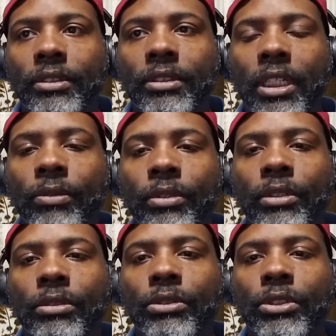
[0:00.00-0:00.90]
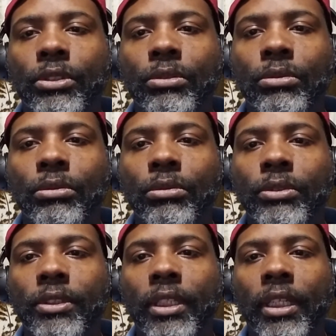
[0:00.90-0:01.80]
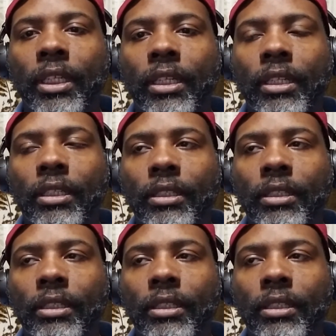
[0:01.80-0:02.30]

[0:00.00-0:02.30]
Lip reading: Taekwondo schools and